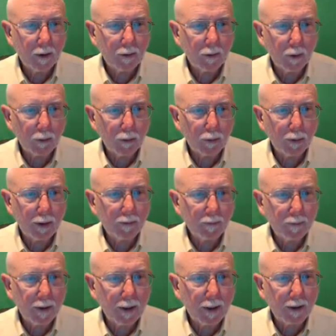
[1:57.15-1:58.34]
So 3 and
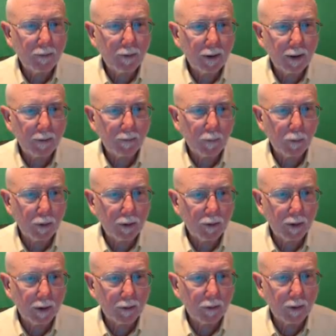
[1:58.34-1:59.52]
5 and 4 and
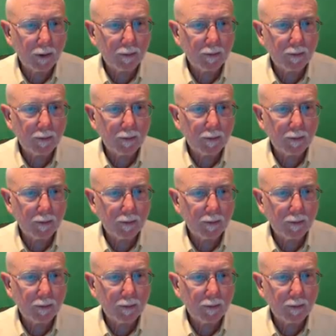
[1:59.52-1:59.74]
6.